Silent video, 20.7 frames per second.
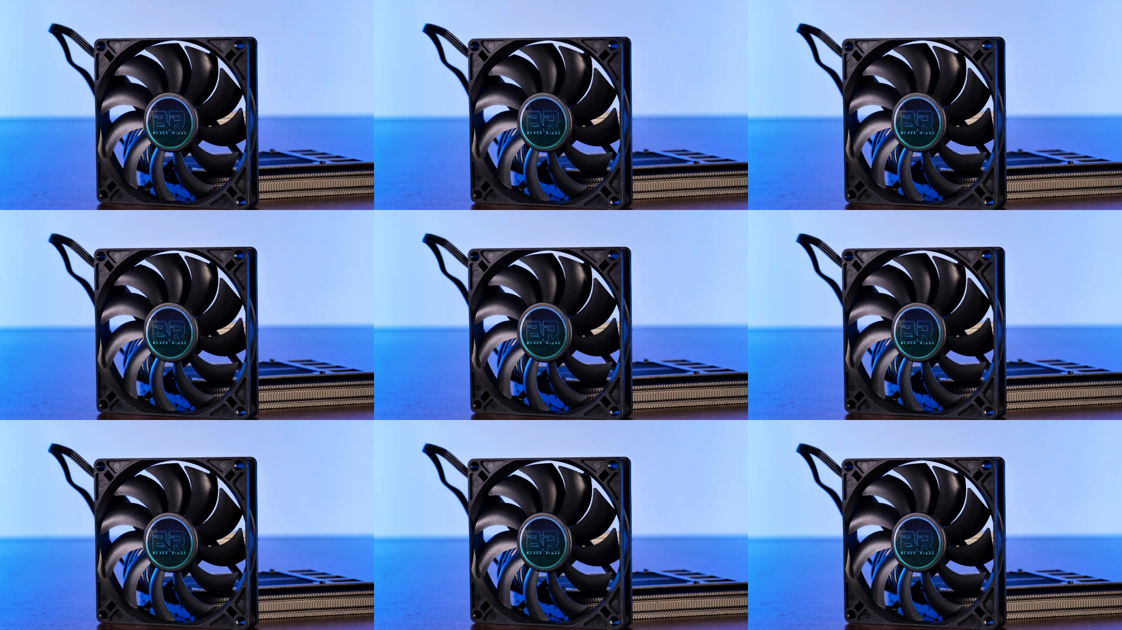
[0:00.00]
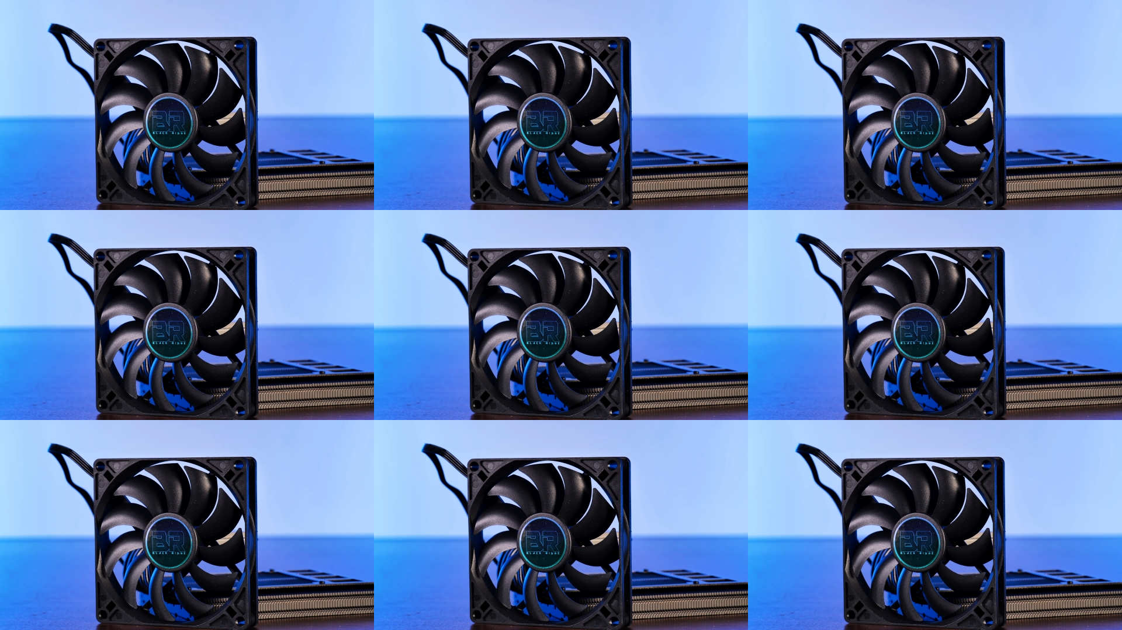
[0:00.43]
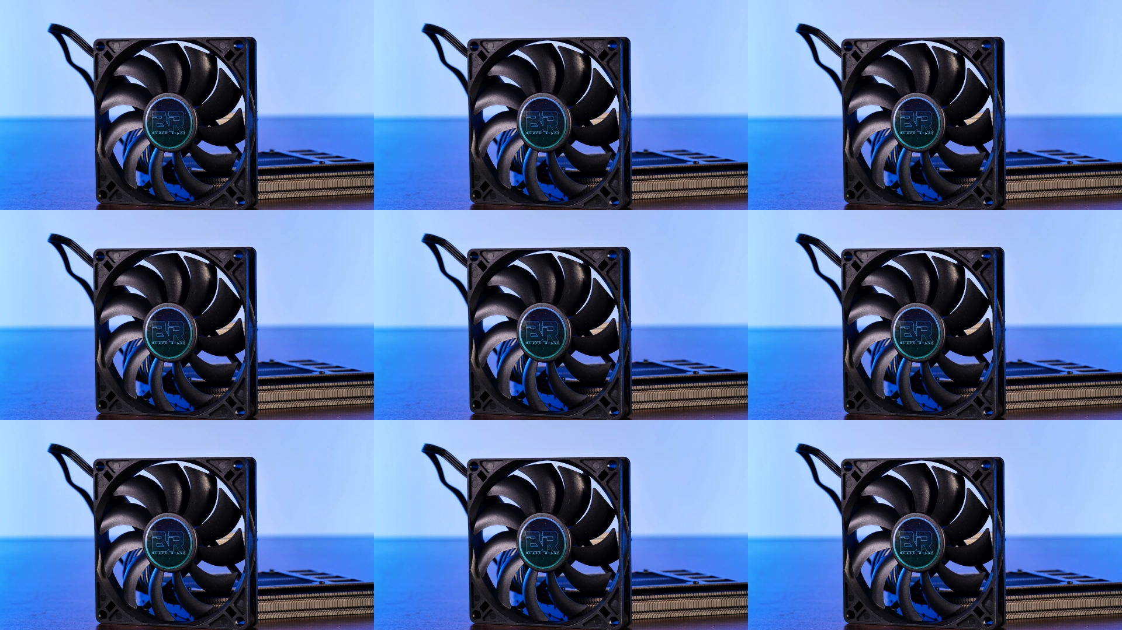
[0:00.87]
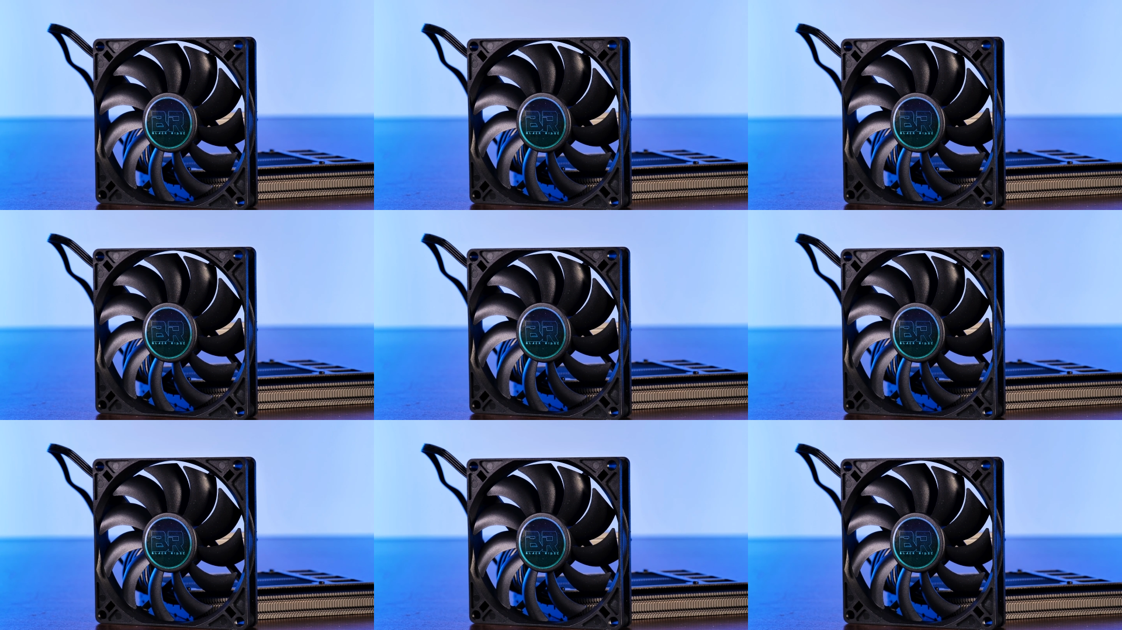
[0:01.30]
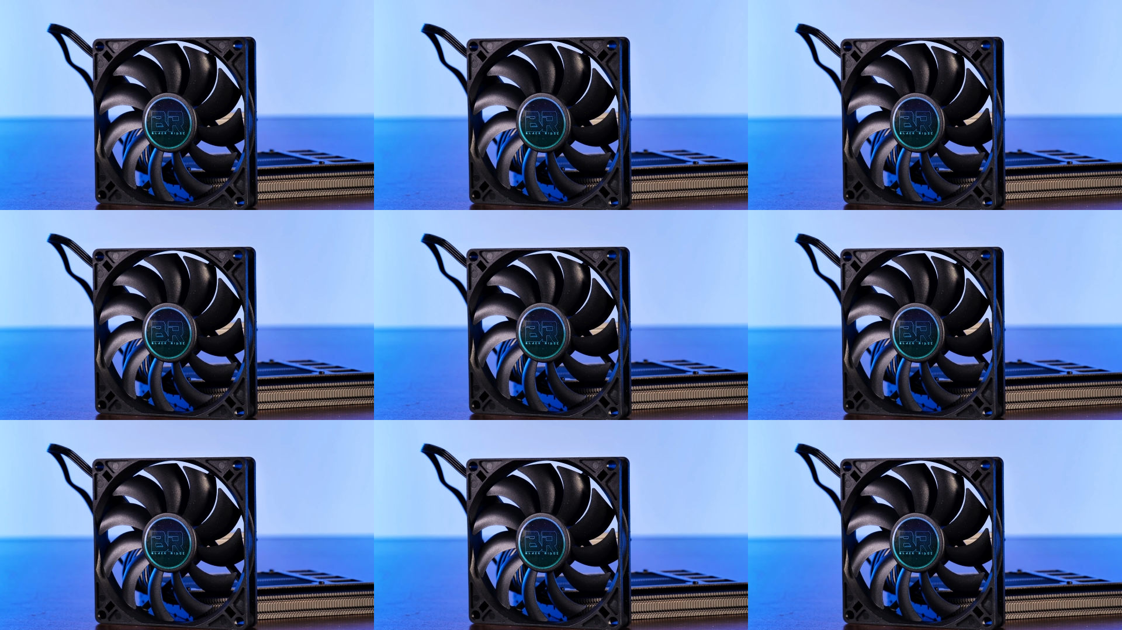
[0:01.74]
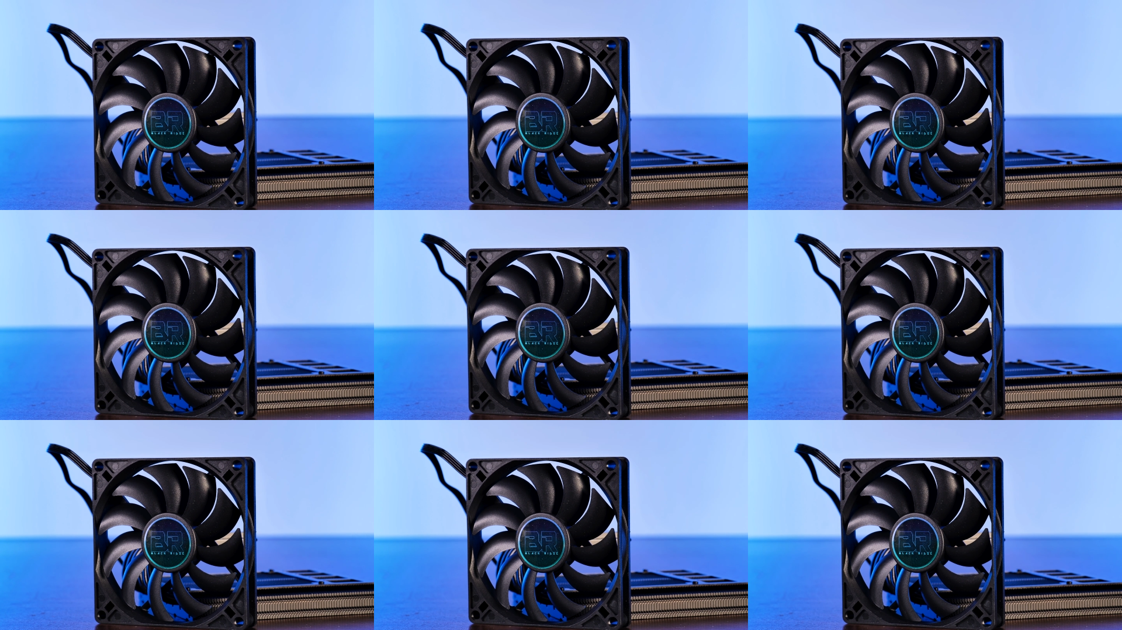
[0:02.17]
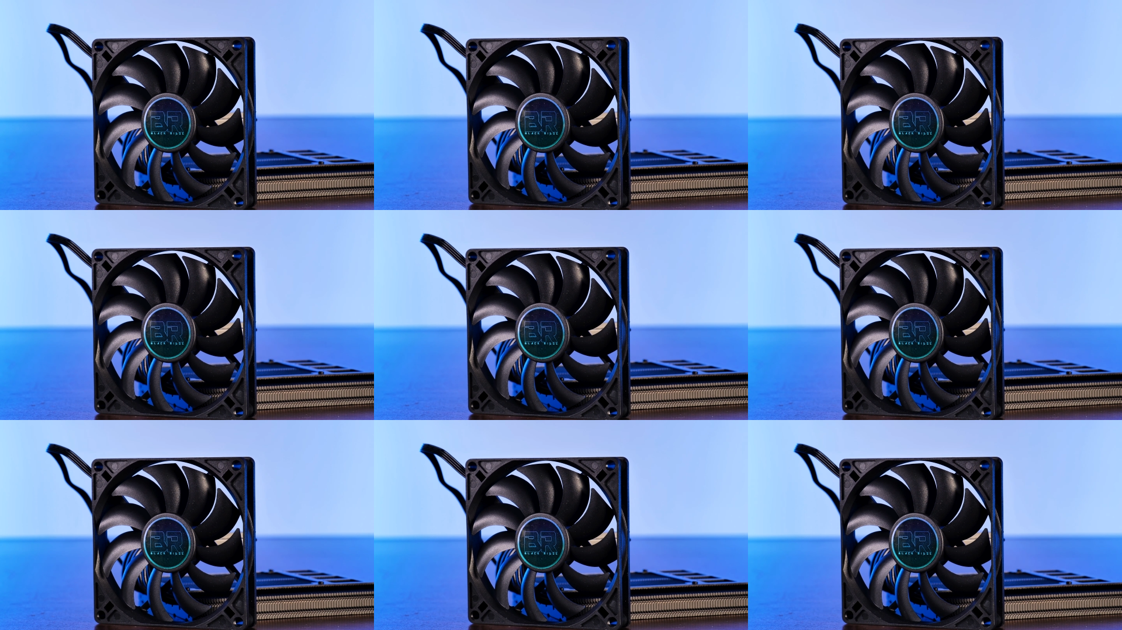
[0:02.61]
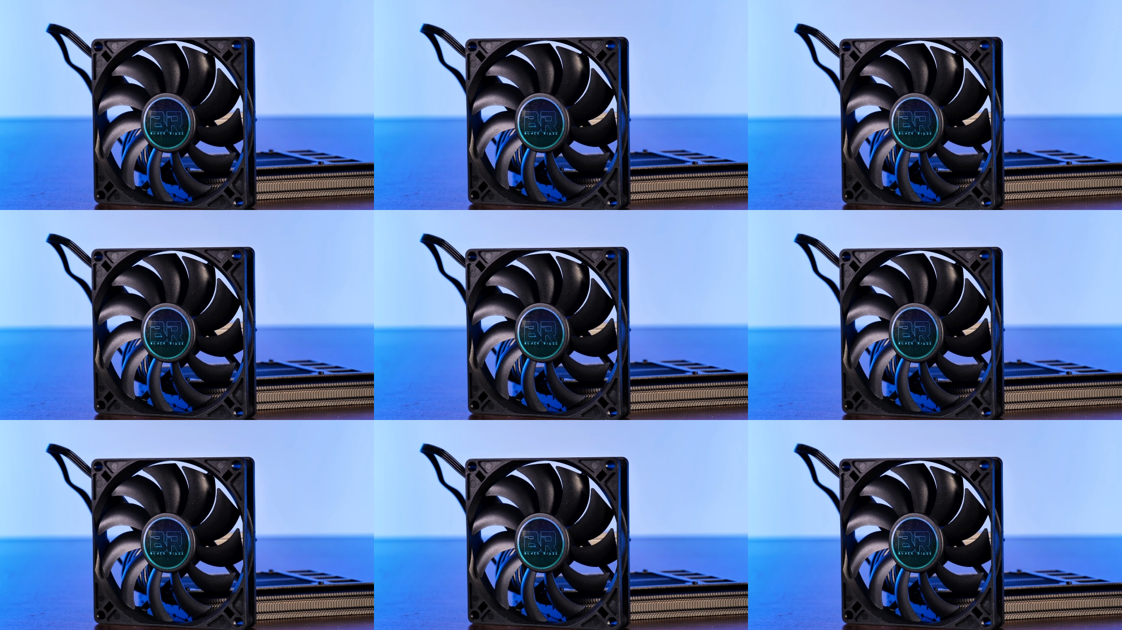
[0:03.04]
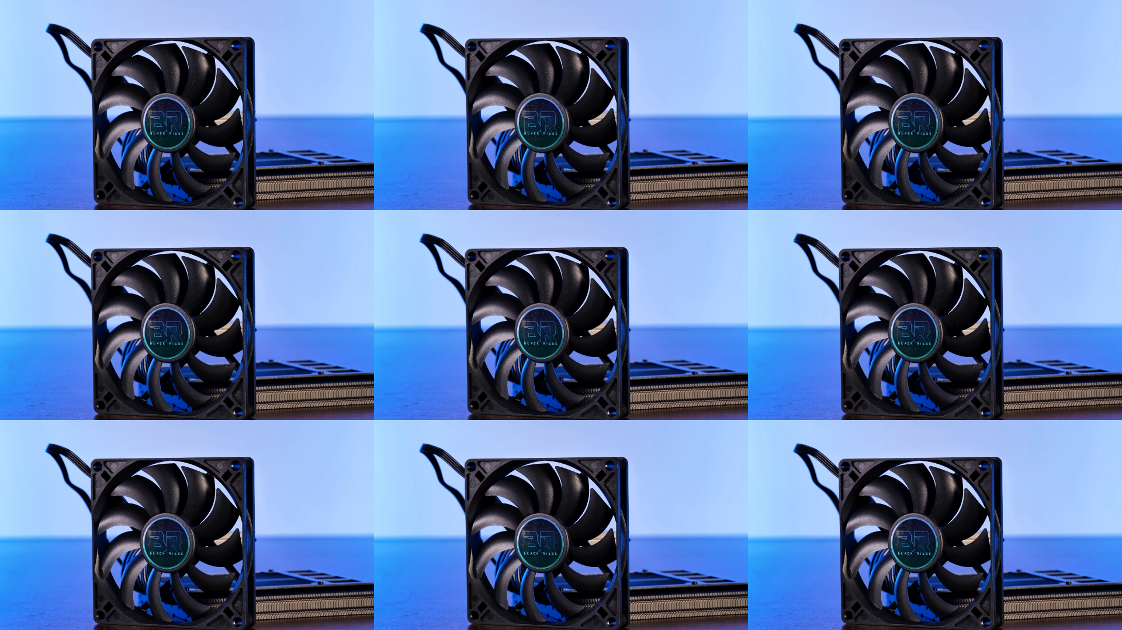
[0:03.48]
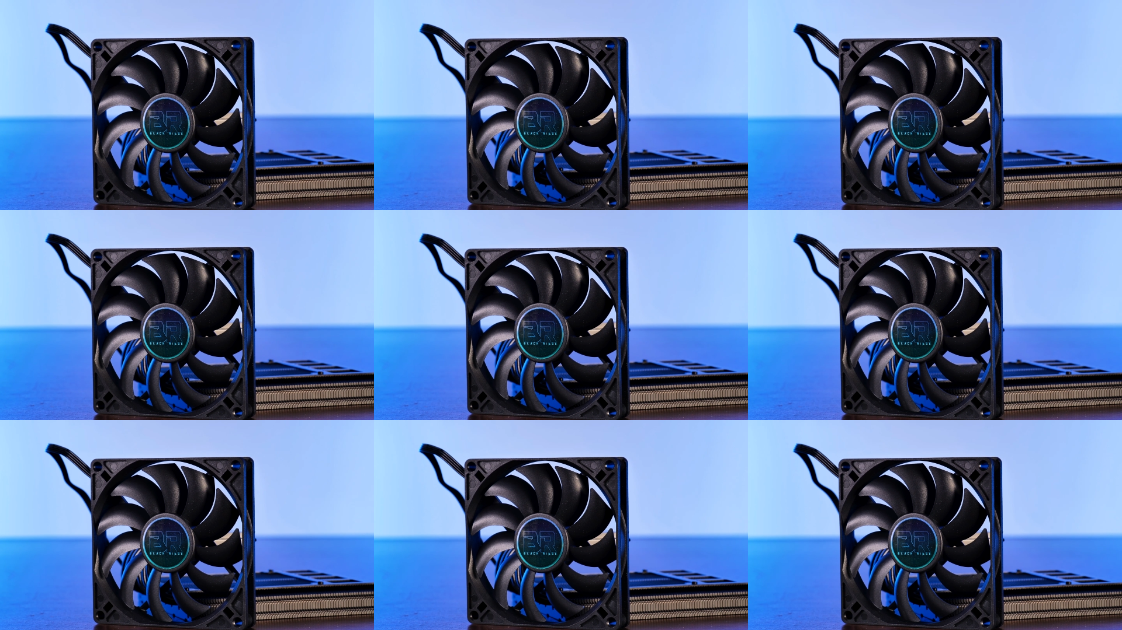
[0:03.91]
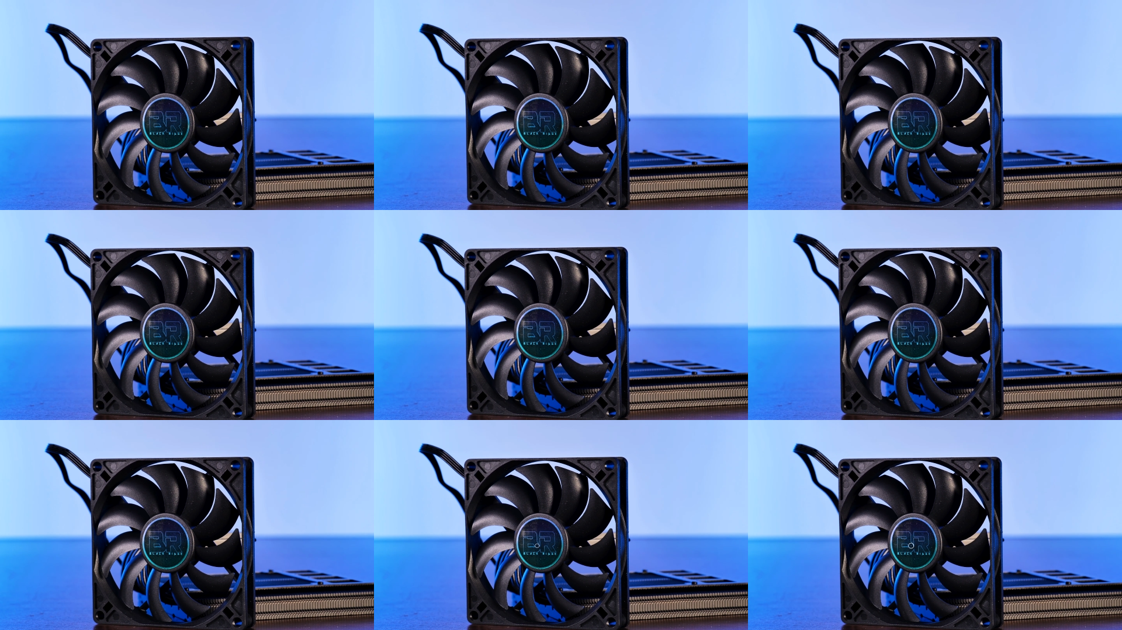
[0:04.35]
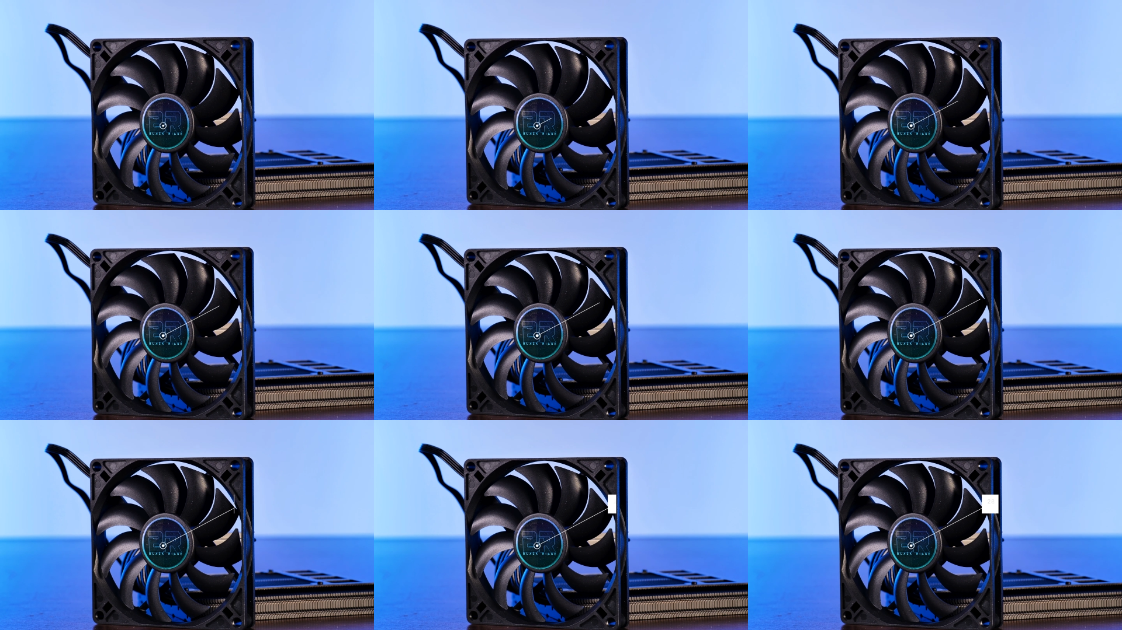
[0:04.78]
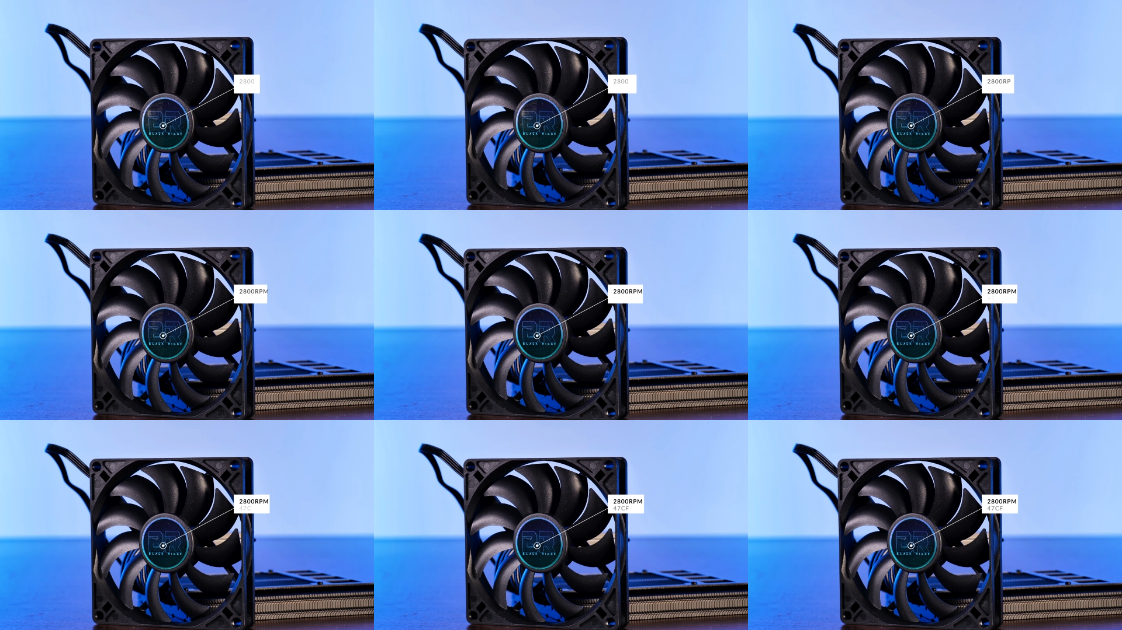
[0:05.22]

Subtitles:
(no speaker visible)